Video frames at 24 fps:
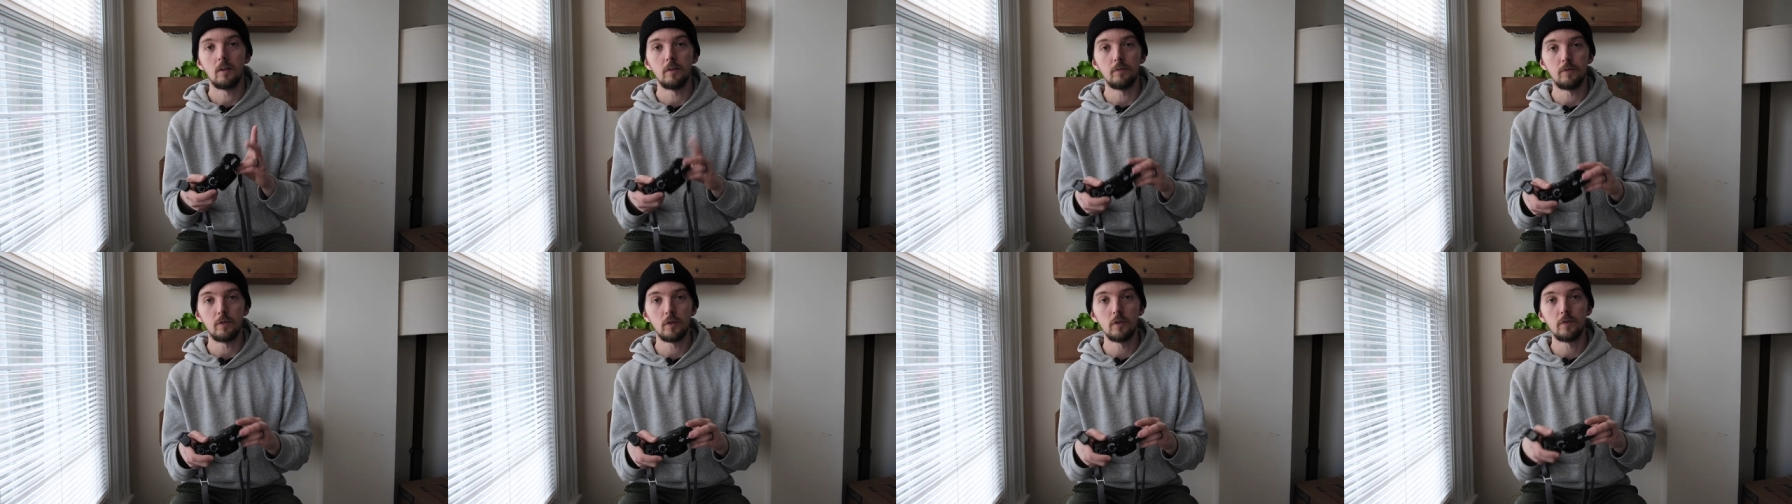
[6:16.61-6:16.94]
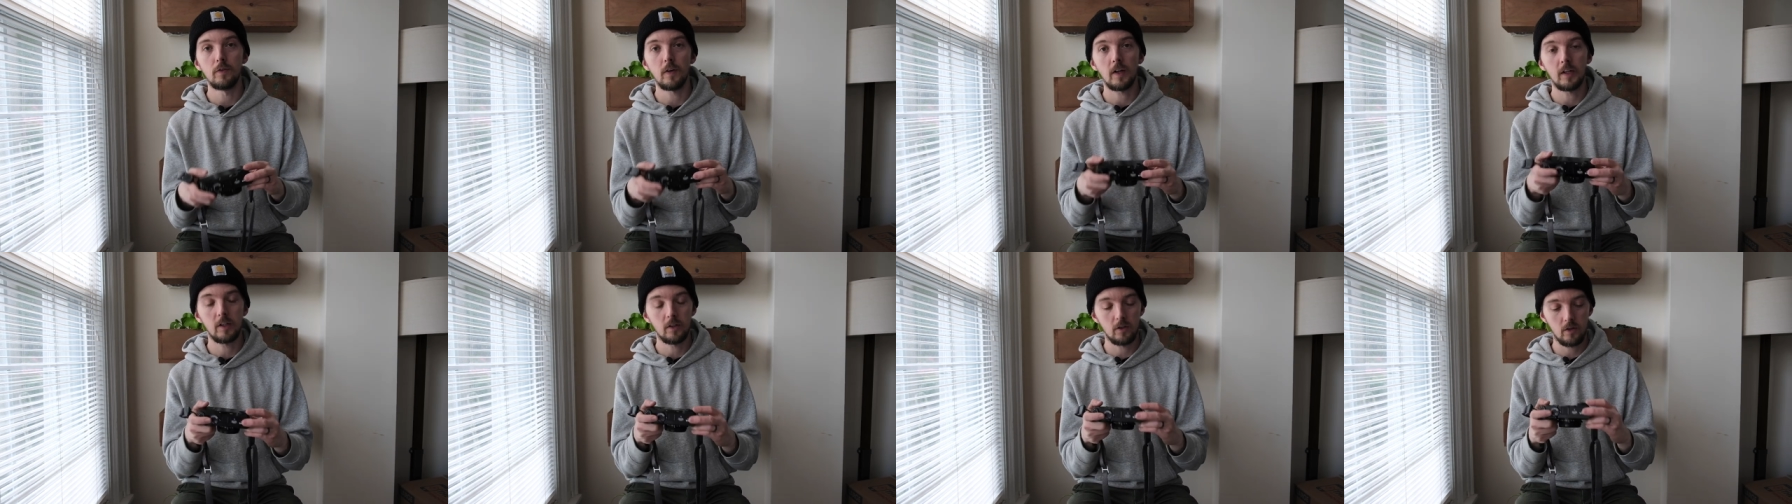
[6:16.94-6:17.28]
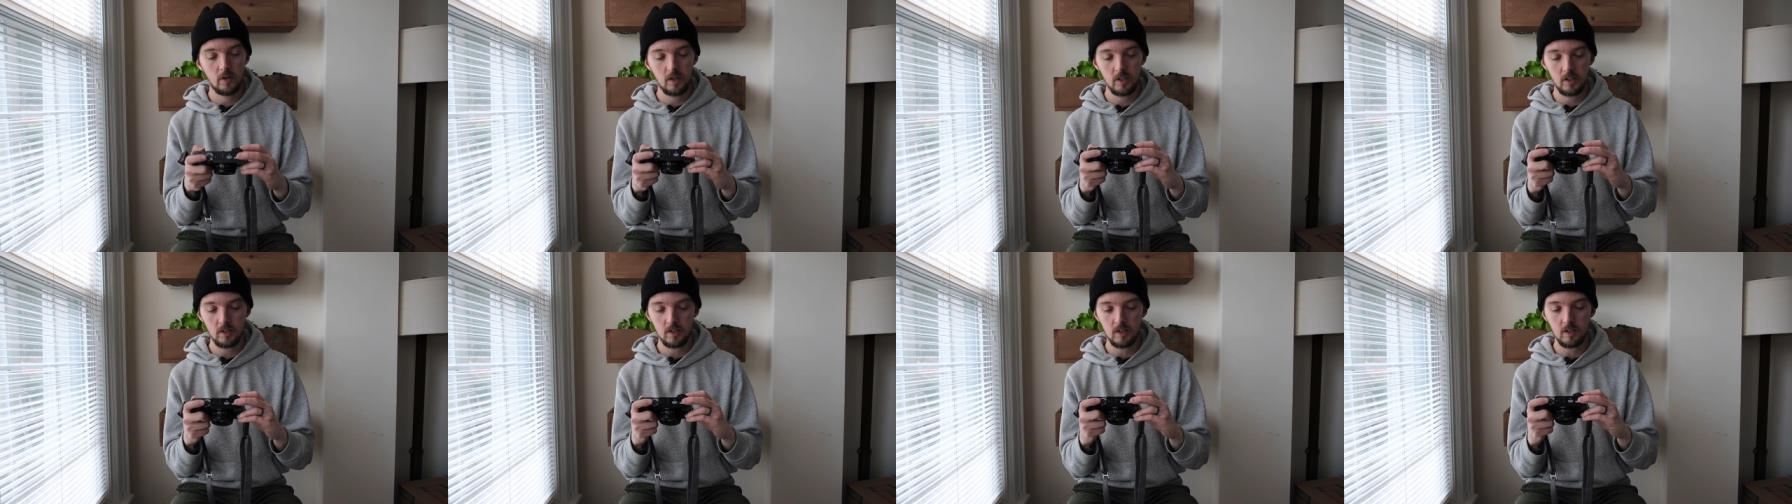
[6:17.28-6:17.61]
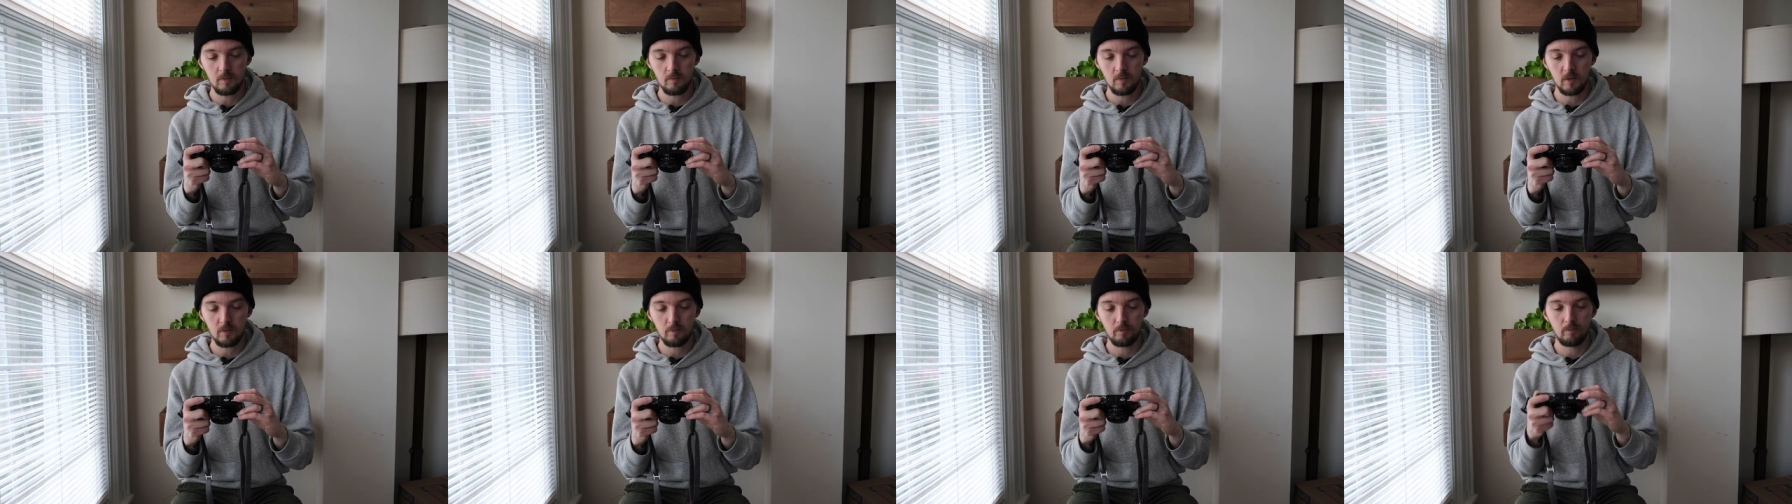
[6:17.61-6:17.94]
The viewfinder on it
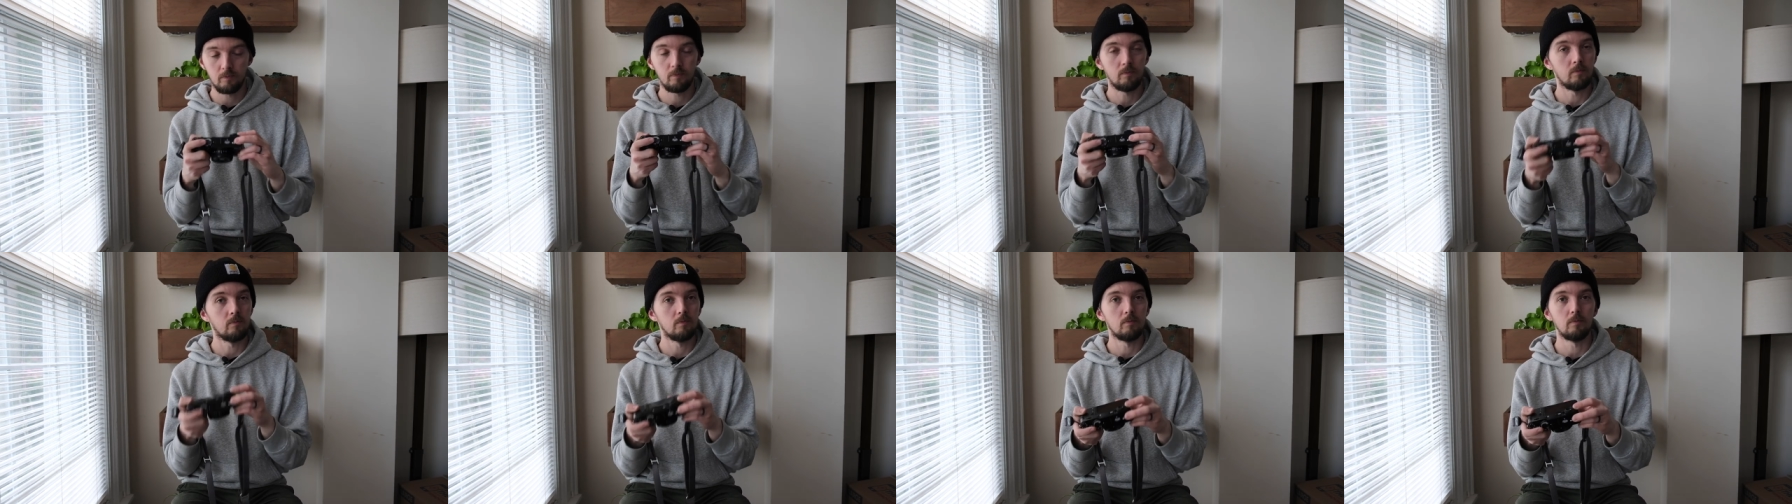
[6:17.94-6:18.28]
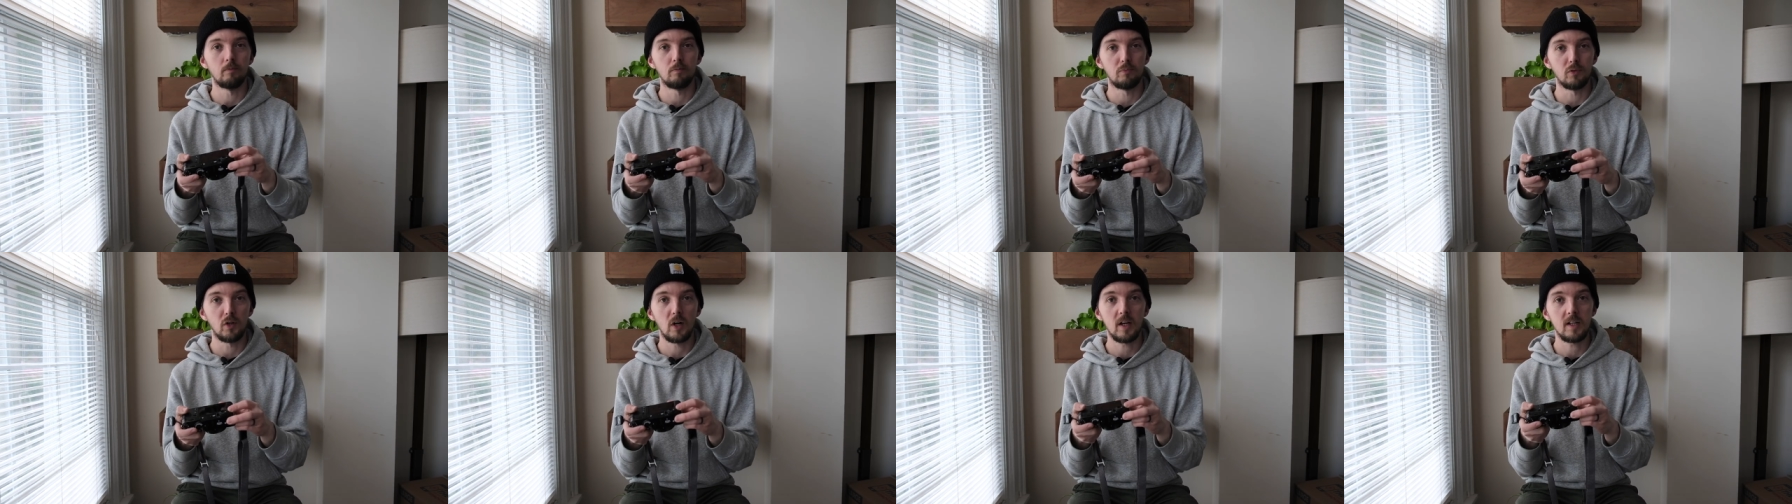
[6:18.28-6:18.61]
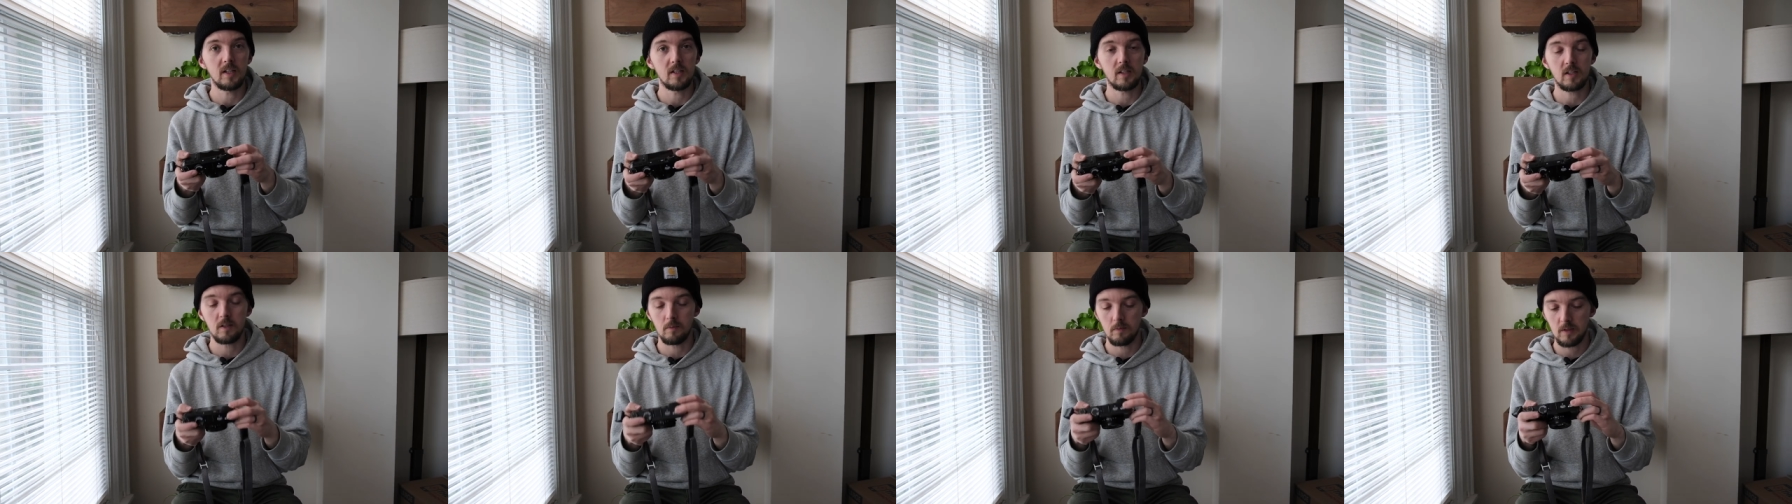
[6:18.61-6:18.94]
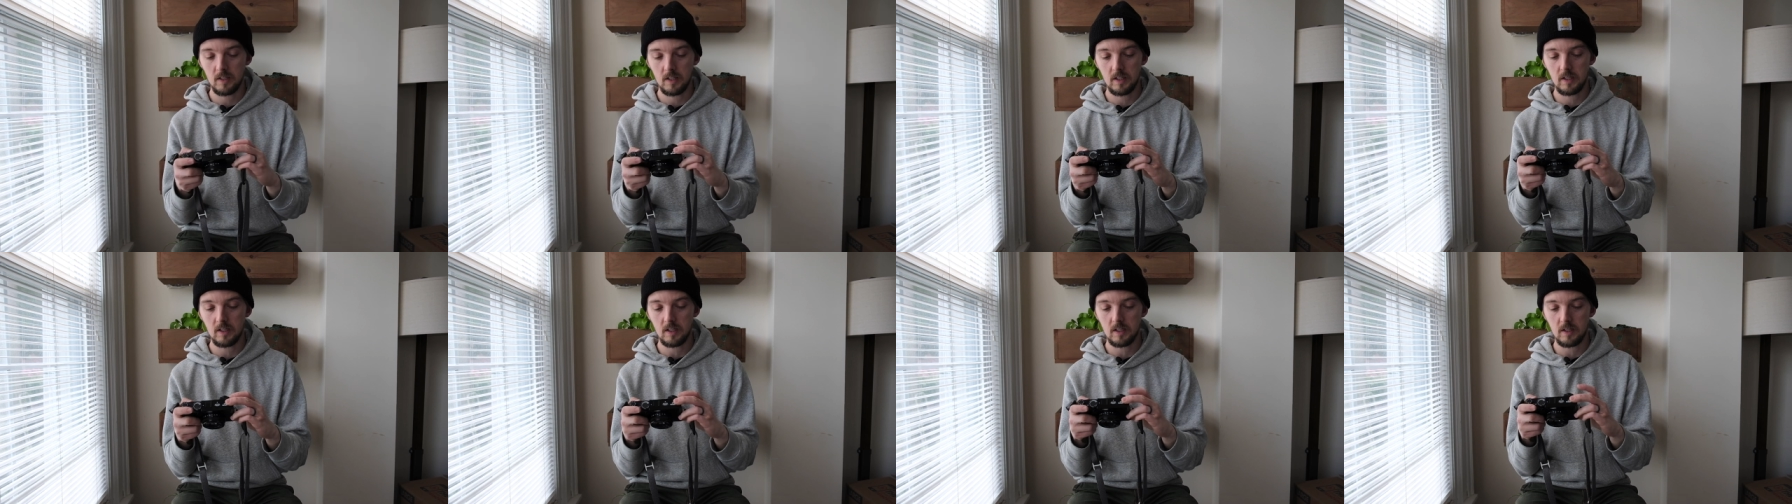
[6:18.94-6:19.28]
seems bright to
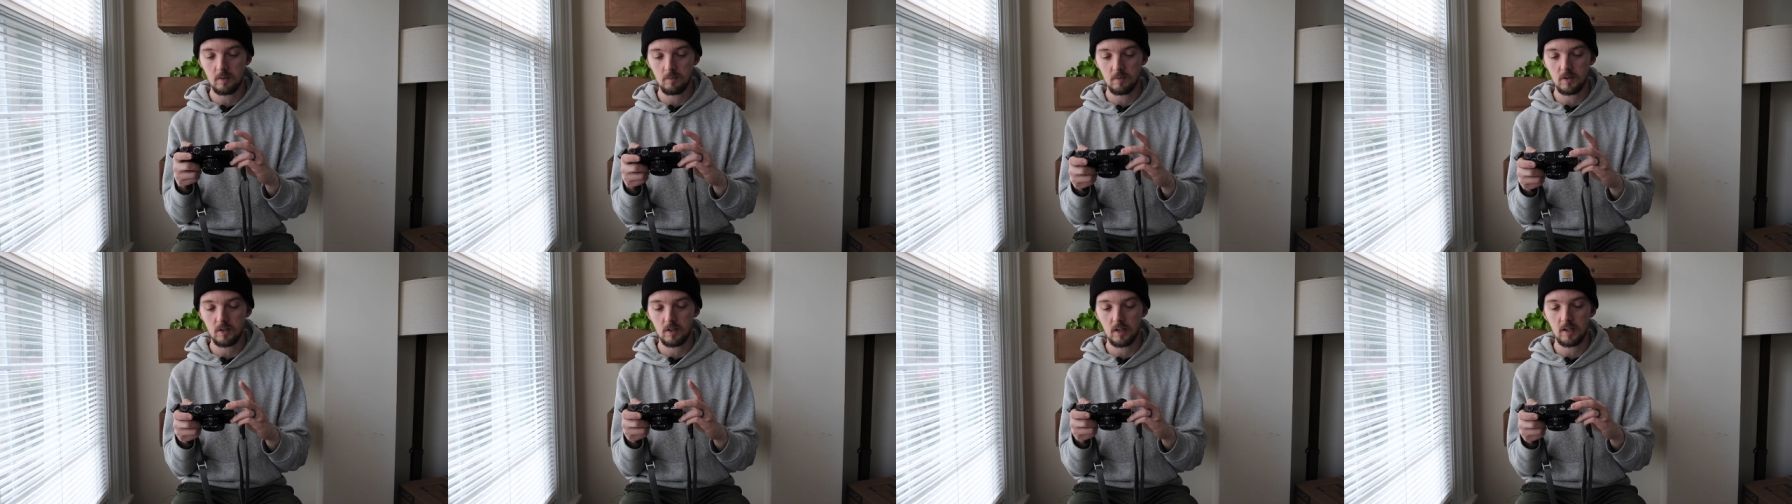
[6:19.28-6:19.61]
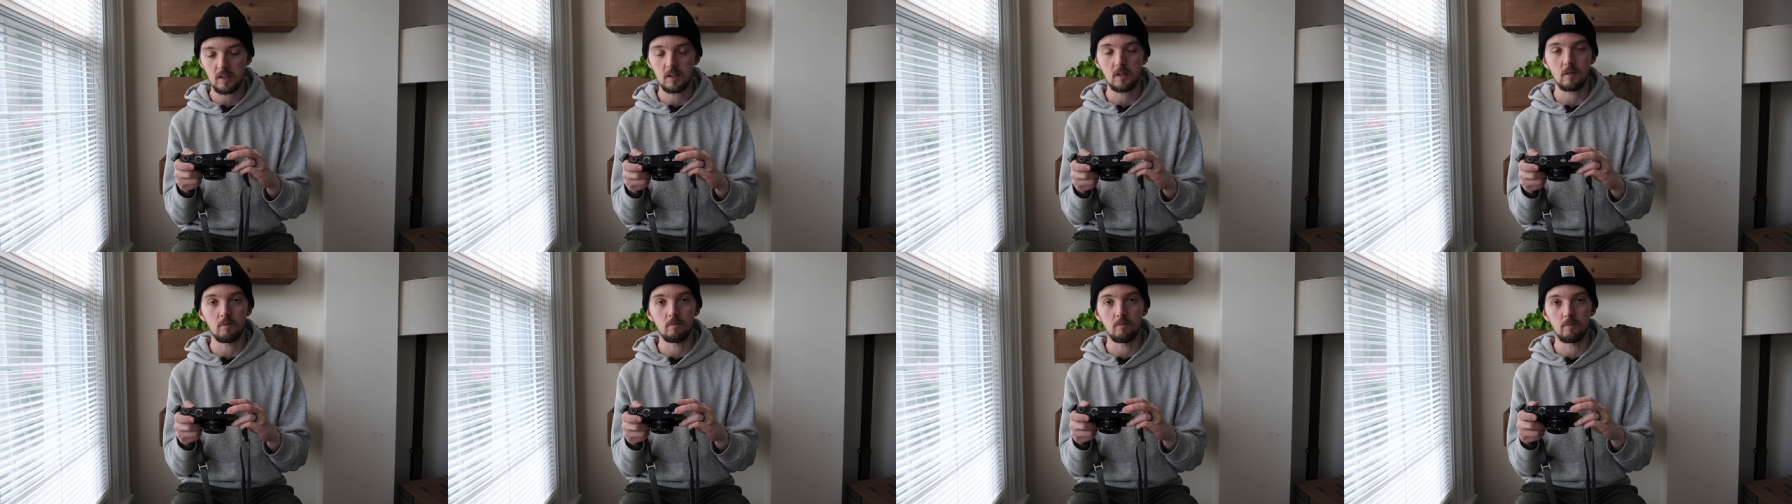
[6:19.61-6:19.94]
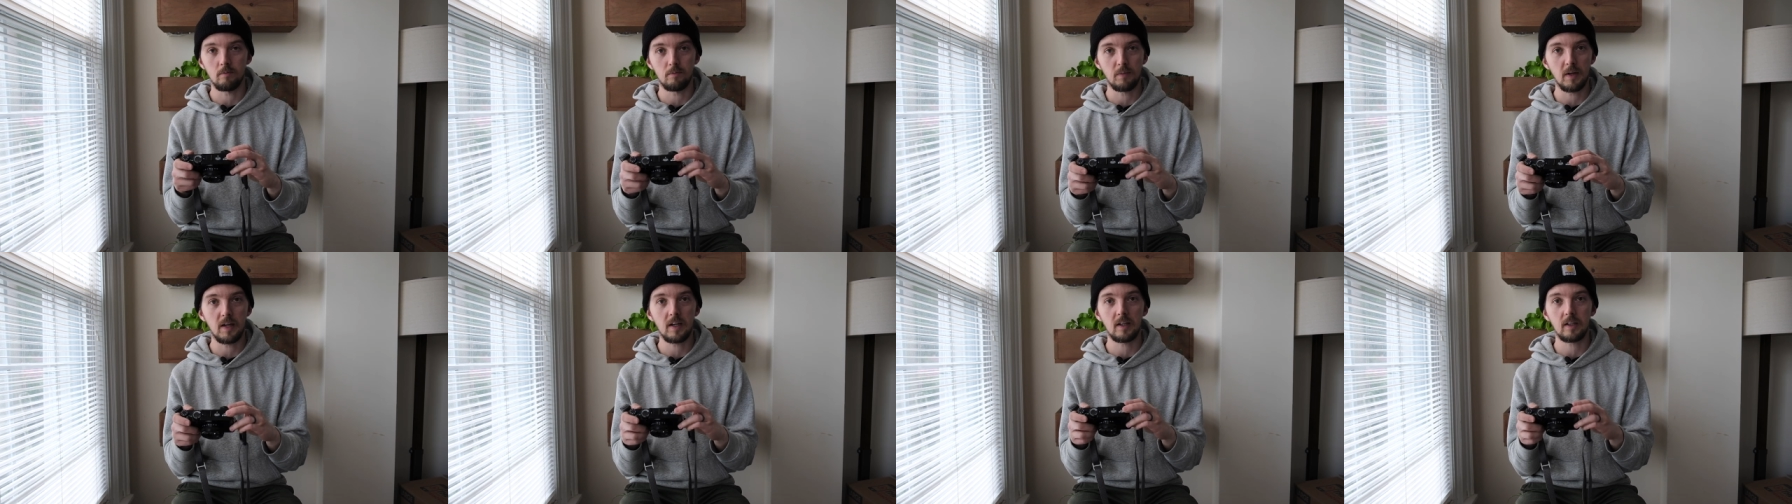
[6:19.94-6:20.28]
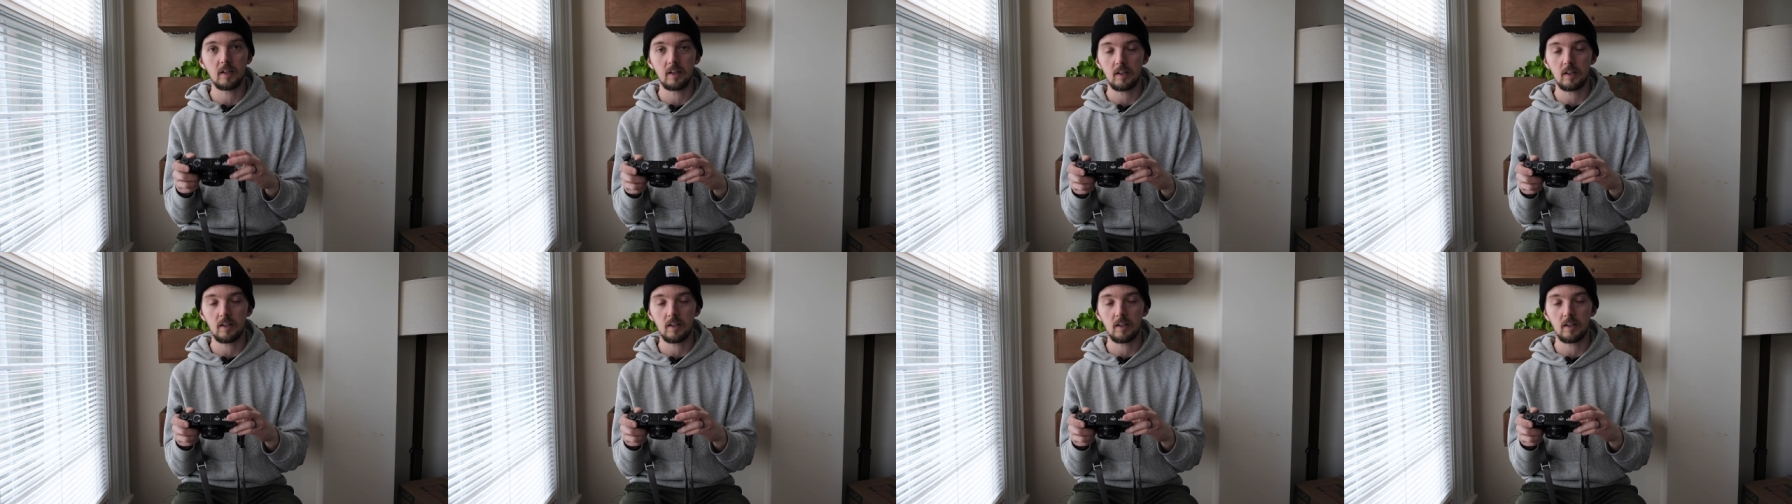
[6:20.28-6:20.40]
me. It seems nice and big.